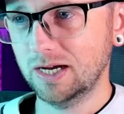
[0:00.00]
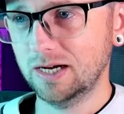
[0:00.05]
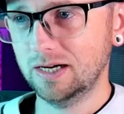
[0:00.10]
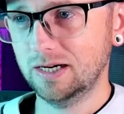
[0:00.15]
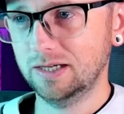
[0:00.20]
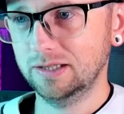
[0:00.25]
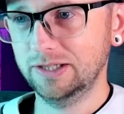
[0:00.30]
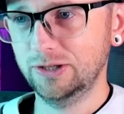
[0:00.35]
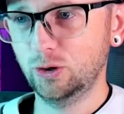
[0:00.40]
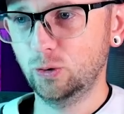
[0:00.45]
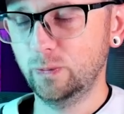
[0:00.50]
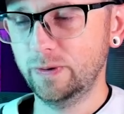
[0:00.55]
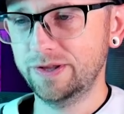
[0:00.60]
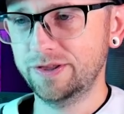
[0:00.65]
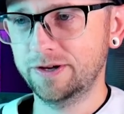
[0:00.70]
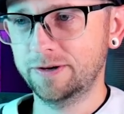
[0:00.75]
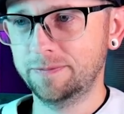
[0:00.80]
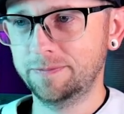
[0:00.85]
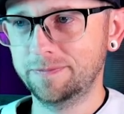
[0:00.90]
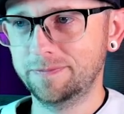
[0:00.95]
little
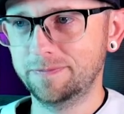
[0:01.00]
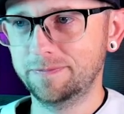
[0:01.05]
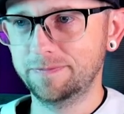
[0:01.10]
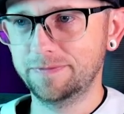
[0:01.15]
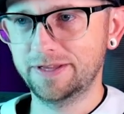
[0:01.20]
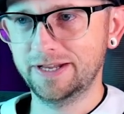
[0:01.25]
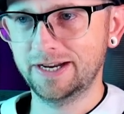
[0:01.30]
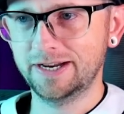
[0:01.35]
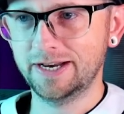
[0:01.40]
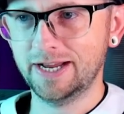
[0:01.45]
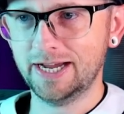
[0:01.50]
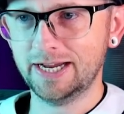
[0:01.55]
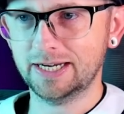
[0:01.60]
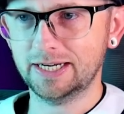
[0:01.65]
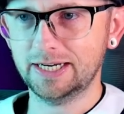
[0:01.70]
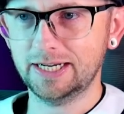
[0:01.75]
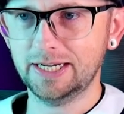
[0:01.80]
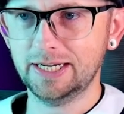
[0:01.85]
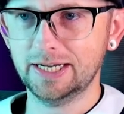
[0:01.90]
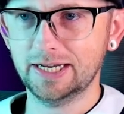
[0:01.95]
rhythm, then a
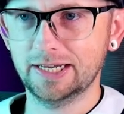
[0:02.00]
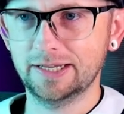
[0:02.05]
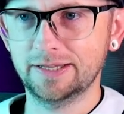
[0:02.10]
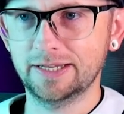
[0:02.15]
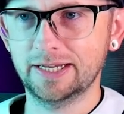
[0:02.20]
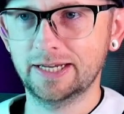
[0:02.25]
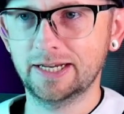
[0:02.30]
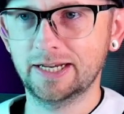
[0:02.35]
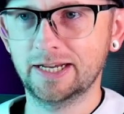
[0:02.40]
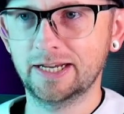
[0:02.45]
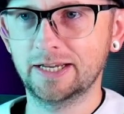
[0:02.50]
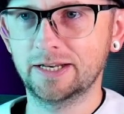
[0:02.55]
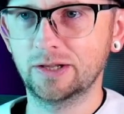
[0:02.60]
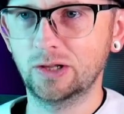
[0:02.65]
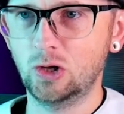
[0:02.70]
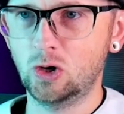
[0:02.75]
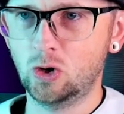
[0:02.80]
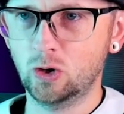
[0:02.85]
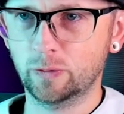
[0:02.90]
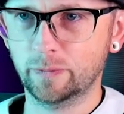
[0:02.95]
90, and then
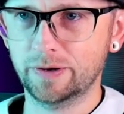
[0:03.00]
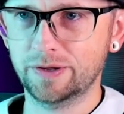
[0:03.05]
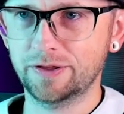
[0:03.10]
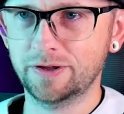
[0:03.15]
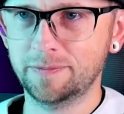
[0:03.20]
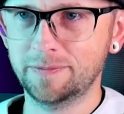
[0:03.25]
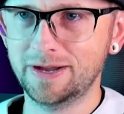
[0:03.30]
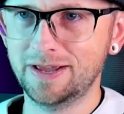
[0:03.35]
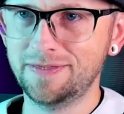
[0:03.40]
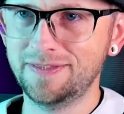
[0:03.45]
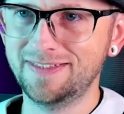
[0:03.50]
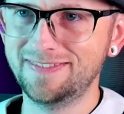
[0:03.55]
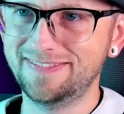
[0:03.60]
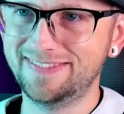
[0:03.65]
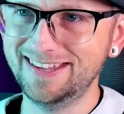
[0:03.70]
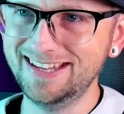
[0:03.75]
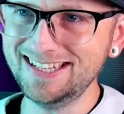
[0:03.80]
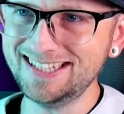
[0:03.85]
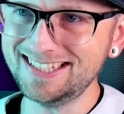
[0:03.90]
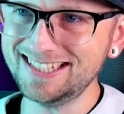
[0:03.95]
long rhythm, and then
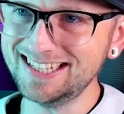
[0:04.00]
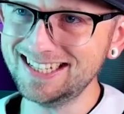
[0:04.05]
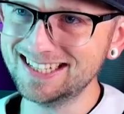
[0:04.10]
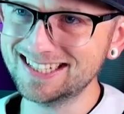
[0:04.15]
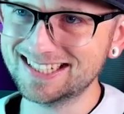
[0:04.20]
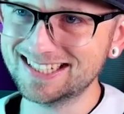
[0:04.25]
this is